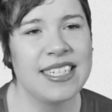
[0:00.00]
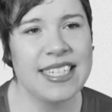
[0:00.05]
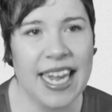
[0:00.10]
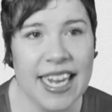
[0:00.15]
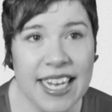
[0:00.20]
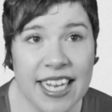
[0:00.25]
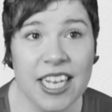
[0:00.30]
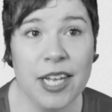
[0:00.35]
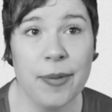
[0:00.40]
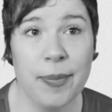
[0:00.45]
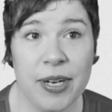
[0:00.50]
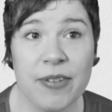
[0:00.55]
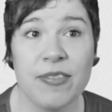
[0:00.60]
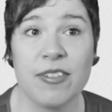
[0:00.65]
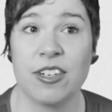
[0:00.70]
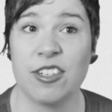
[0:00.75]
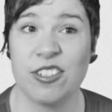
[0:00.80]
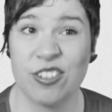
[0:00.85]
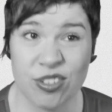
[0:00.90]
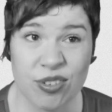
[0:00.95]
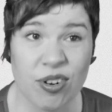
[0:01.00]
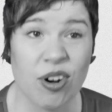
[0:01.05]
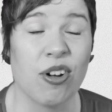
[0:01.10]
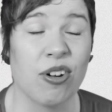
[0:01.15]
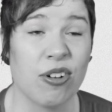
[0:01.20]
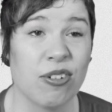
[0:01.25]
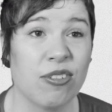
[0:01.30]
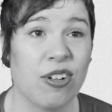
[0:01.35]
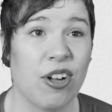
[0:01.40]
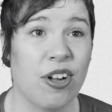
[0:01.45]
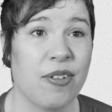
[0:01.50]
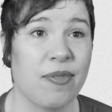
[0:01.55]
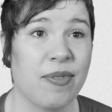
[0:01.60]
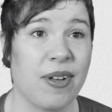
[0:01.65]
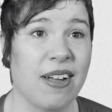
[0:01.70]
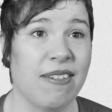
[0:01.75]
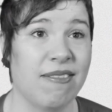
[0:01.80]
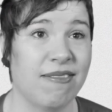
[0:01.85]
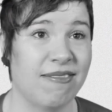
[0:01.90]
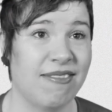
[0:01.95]
taking a bit of control
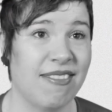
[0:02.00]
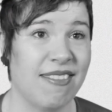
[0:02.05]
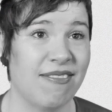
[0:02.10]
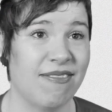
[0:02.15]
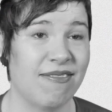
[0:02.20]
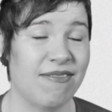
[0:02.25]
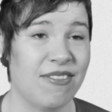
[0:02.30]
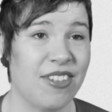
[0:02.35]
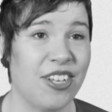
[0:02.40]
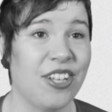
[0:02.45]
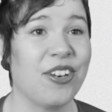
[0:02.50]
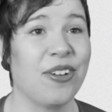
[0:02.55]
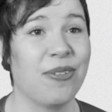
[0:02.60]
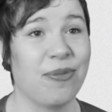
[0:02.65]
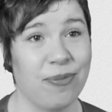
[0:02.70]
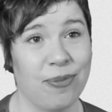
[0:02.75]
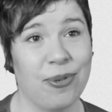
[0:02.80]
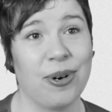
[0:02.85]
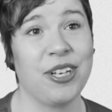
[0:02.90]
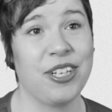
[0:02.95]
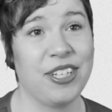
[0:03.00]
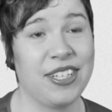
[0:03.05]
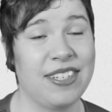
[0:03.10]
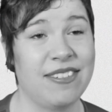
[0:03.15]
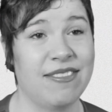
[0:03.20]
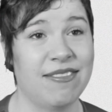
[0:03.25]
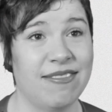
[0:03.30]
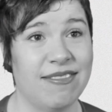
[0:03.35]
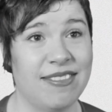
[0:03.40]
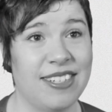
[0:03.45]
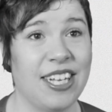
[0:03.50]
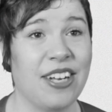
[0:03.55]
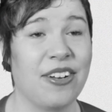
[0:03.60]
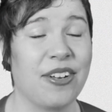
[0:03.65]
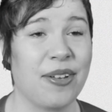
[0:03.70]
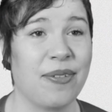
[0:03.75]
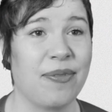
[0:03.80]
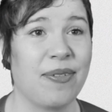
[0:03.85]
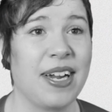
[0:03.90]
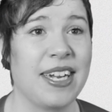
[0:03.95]
over, you know, what you tell
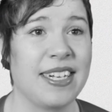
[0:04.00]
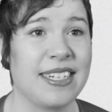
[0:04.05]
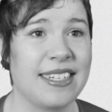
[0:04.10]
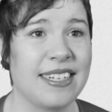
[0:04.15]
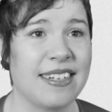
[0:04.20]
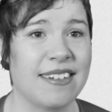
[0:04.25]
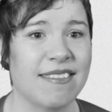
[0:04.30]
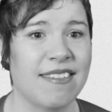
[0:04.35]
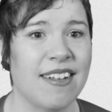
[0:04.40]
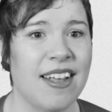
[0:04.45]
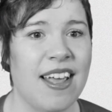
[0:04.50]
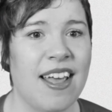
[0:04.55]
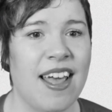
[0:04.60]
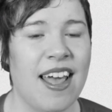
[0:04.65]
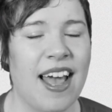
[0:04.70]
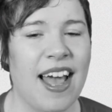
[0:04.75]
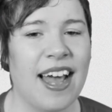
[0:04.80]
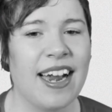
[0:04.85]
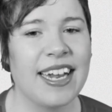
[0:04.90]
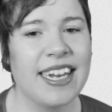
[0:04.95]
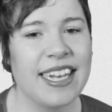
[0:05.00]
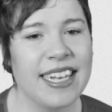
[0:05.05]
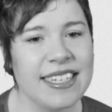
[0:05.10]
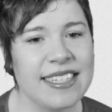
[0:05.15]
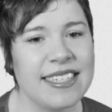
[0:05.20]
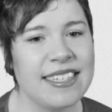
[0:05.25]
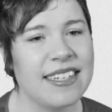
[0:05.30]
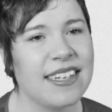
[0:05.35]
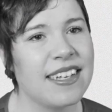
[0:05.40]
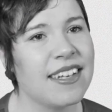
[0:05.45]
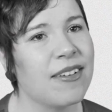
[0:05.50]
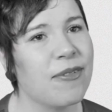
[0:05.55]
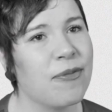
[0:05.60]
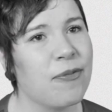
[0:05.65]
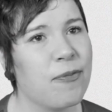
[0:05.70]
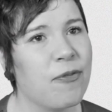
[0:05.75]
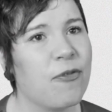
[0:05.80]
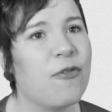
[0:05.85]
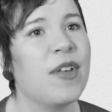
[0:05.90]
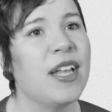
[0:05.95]
your friends, and I guess
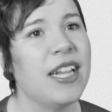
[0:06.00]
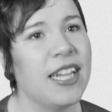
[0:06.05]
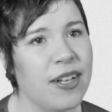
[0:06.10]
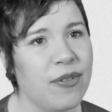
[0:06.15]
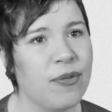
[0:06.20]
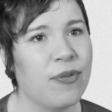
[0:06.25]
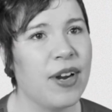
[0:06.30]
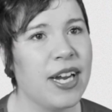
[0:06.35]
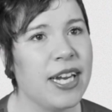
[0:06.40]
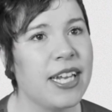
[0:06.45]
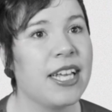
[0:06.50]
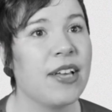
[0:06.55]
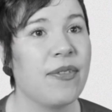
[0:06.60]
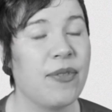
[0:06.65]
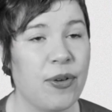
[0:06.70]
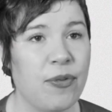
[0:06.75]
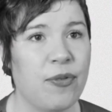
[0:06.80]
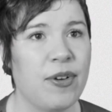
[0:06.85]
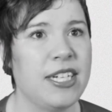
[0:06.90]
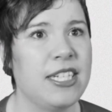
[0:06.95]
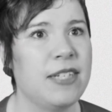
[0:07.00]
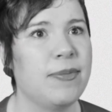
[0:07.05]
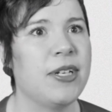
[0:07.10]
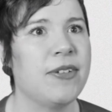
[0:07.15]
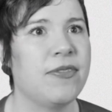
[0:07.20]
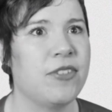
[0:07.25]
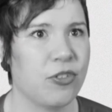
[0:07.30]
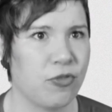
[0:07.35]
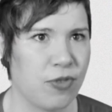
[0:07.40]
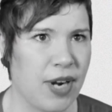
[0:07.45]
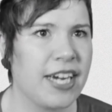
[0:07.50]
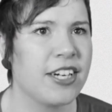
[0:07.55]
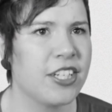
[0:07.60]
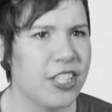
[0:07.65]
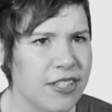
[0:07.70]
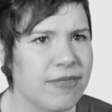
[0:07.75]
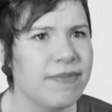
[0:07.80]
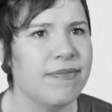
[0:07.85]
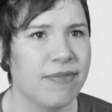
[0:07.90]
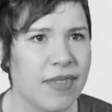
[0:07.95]
feeling free to give your friends a bit of
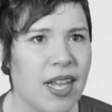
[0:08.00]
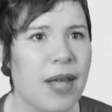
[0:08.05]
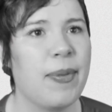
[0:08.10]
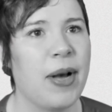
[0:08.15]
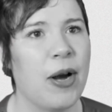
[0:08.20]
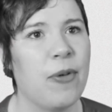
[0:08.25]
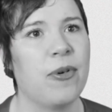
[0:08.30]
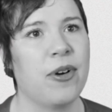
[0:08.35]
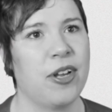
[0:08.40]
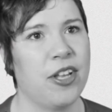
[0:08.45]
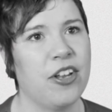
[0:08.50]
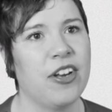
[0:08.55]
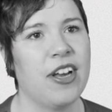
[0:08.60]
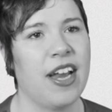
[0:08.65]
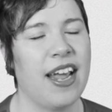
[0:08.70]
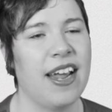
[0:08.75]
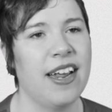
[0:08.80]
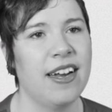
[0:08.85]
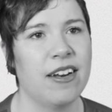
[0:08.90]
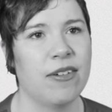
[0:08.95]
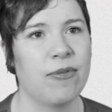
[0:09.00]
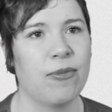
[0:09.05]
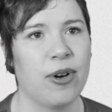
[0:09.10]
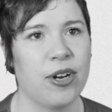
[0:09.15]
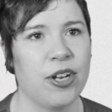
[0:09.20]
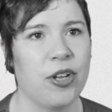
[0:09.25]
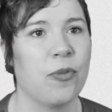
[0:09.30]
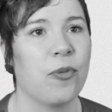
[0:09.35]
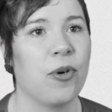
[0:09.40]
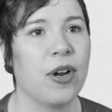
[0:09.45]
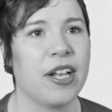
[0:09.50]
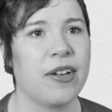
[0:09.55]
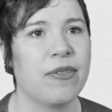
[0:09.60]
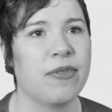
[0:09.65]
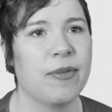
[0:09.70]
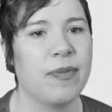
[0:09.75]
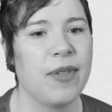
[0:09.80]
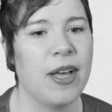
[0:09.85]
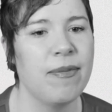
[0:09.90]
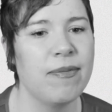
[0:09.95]
direction about what you need and what you're wanting
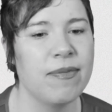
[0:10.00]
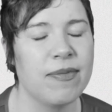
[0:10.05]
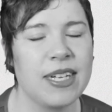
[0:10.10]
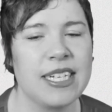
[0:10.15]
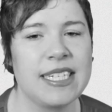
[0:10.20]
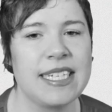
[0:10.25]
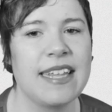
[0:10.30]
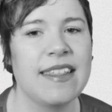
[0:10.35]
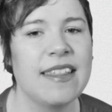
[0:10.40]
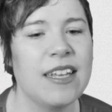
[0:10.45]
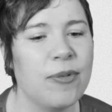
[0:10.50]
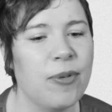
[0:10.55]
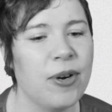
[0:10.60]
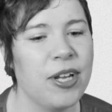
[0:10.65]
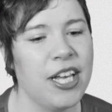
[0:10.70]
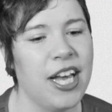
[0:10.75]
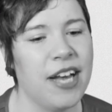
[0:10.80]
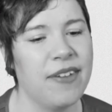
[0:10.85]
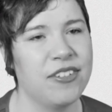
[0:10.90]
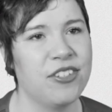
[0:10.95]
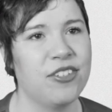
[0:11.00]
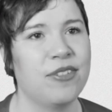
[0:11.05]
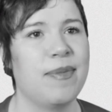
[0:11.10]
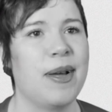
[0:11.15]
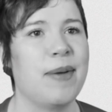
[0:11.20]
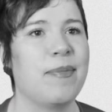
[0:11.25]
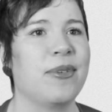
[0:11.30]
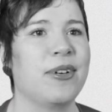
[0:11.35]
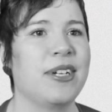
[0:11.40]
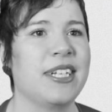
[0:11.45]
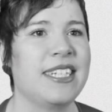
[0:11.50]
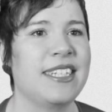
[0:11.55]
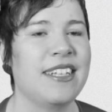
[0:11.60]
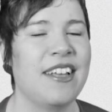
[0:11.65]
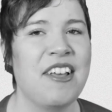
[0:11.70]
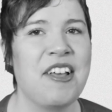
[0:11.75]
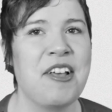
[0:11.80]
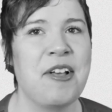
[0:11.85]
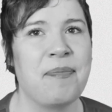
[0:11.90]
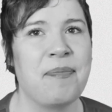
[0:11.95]
from them. Because I think what you have to remember is,
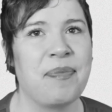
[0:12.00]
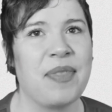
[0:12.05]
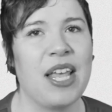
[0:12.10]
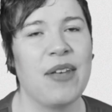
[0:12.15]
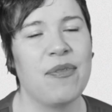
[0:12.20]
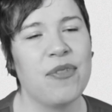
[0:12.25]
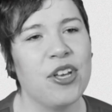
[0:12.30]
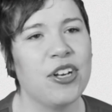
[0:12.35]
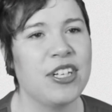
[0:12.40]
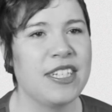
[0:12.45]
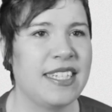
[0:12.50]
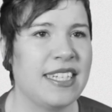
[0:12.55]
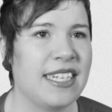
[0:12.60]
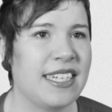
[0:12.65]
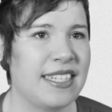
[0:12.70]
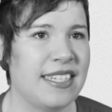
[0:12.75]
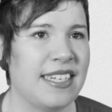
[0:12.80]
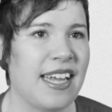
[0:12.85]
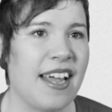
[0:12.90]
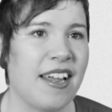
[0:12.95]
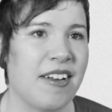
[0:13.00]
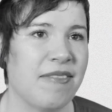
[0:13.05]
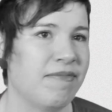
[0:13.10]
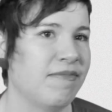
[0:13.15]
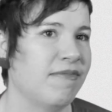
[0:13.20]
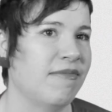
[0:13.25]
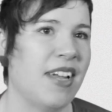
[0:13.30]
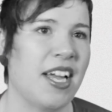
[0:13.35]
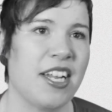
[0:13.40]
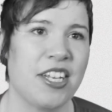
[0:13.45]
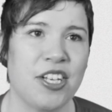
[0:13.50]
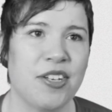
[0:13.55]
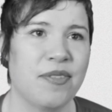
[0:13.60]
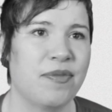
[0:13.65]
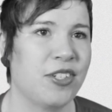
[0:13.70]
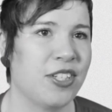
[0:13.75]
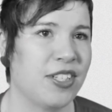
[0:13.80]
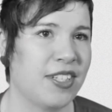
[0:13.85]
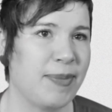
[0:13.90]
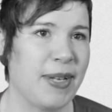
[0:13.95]
if you're 16 and
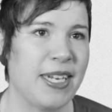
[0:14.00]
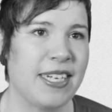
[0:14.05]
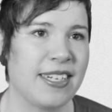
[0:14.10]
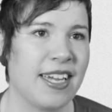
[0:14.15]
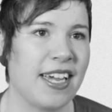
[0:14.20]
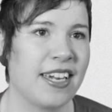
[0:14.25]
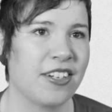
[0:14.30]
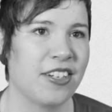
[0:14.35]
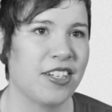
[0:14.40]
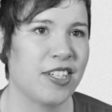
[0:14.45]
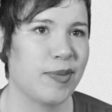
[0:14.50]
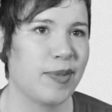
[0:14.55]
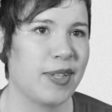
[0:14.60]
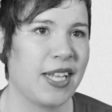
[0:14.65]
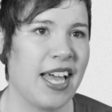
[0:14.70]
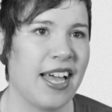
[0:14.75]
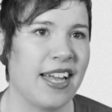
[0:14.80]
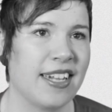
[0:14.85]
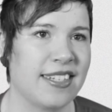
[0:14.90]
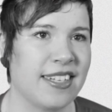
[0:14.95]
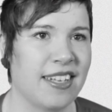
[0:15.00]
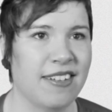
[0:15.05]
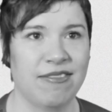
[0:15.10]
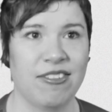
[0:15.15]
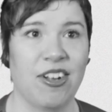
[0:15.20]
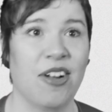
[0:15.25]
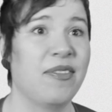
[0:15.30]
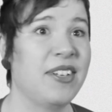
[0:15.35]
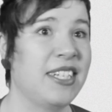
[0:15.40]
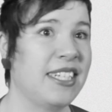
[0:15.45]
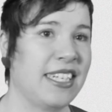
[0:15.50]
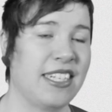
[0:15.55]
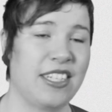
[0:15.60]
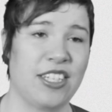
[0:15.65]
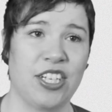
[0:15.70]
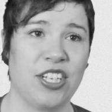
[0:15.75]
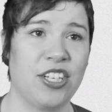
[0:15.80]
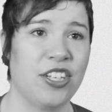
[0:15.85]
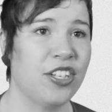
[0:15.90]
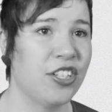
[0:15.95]
you've just been diagnosed with cancer, obviously
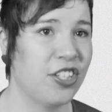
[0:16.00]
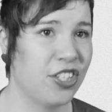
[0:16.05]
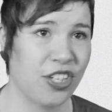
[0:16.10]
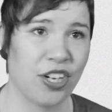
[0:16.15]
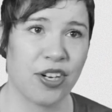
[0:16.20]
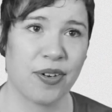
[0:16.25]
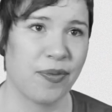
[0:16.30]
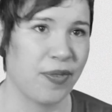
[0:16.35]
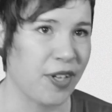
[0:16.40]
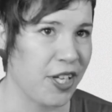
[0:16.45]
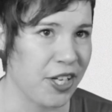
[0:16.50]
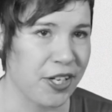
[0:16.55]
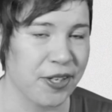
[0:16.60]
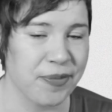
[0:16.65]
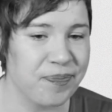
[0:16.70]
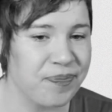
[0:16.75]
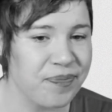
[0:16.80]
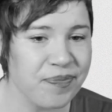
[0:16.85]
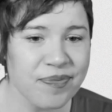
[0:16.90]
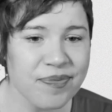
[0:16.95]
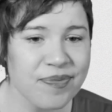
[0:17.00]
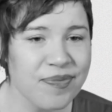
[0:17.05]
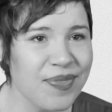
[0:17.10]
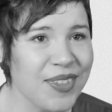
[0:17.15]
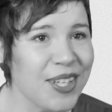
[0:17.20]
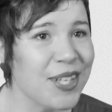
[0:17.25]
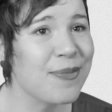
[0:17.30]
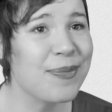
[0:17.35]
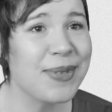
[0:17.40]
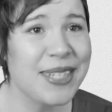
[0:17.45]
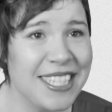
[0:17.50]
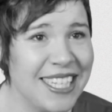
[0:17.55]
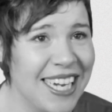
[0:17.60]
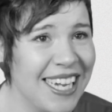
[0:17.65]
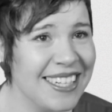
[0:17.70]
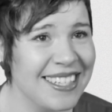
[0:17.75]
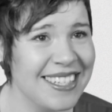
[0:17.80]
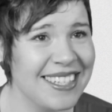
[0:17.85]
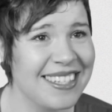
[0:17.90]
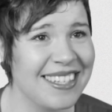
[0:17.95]
it's a huge shock for you, but
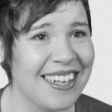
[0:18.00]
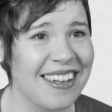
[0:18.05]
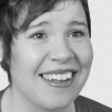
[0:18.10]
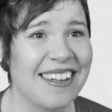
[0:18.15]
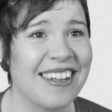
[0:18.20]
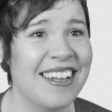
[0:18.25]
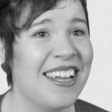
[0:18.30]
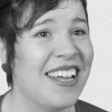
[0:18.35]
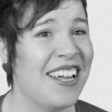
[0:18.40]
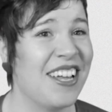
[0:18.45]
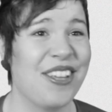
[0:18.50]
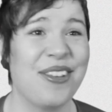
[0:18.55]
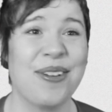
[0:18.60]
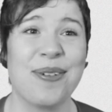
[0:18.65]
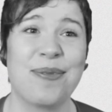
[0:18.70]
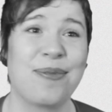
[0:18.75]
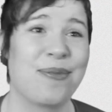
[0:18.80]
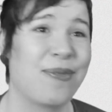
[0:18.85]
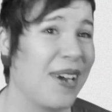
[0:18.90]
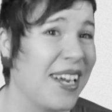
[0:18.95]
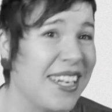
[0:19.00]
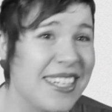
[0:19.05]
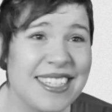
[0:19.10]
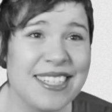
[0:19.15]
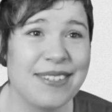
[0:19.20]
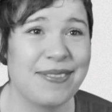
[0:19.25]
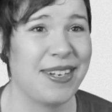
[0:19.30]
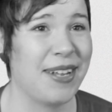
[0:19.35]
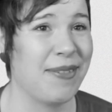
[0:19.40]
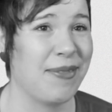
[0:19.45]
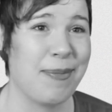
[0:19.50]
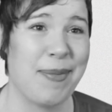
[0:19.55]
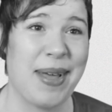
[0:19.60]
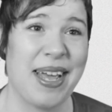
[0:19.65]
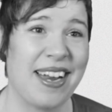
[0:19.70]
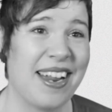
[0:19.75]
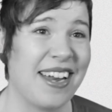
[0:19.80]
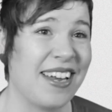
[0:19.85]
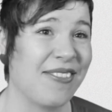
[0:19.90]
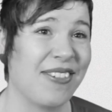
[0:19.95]
chances are your friends have never
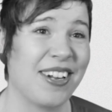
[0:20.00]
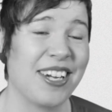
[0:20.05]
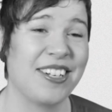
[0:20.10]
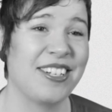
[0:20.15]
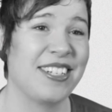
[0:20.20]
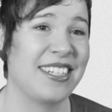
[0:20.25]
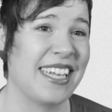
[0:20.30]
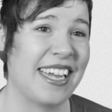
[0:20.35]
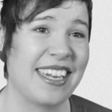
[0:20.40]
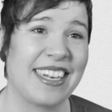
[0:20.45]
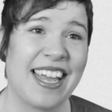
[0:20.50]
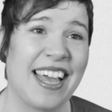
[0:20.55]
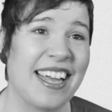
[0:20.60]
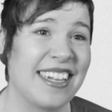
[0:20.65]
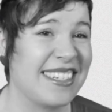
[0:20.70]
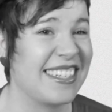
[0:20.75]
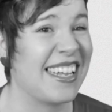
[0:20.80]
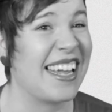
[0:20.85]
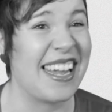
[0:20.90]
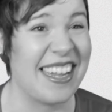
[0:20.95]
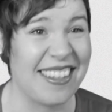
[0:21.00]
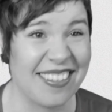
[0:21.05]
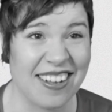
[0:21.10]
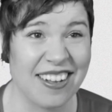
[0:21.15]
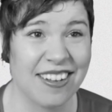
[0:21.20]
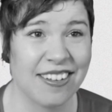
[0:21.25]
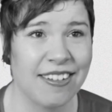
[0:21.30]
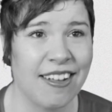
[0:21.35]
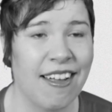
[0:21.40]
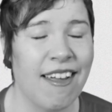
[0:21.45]
met anyone who's had cancer either.